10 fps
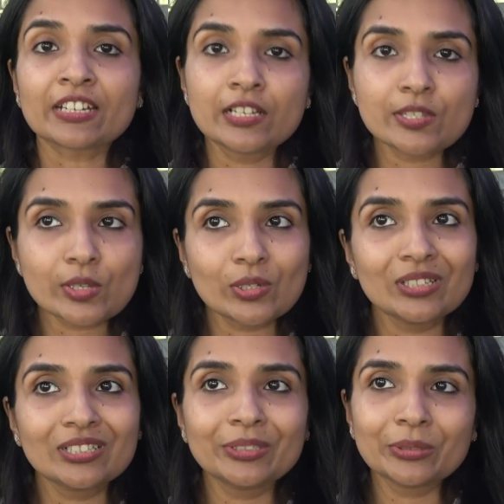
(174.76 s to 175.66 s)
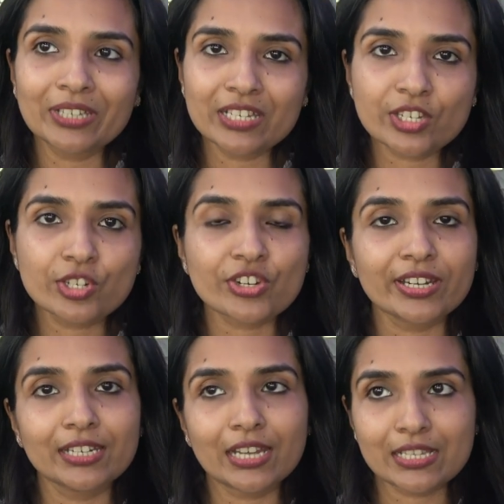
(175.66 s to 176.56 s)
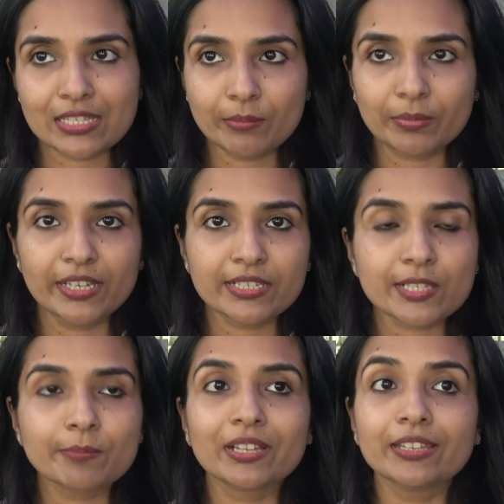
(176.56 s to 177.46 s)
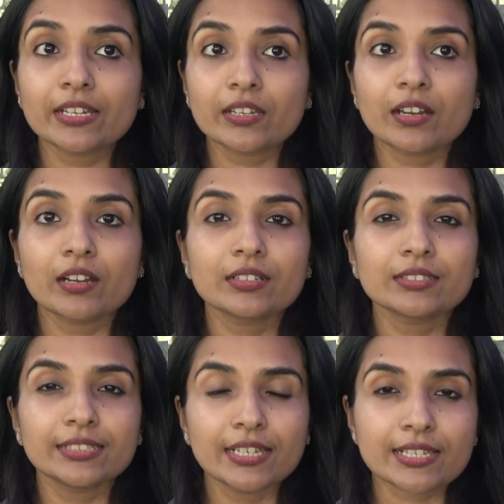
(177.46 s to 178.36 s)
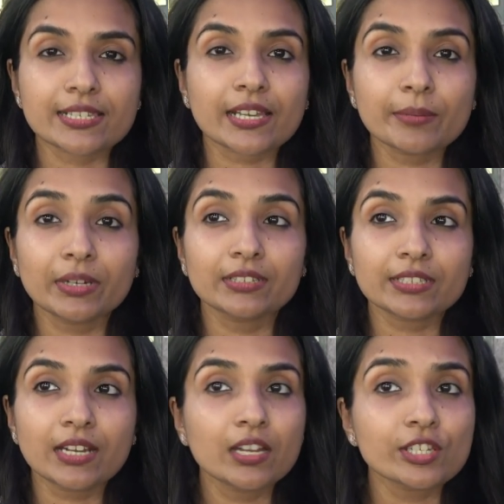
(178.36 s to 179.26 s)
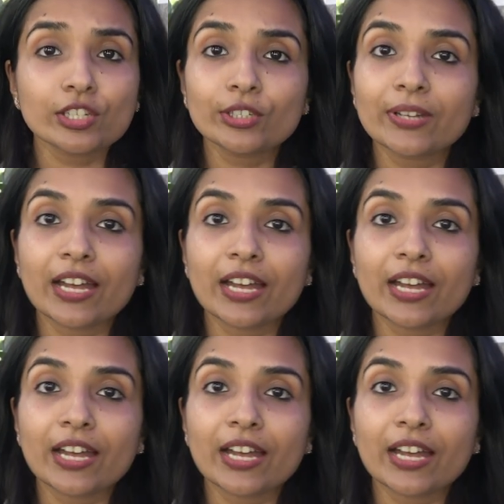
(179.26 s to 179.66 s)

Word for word: console you get to train at some places, but then uh, the S S I Mantra, until you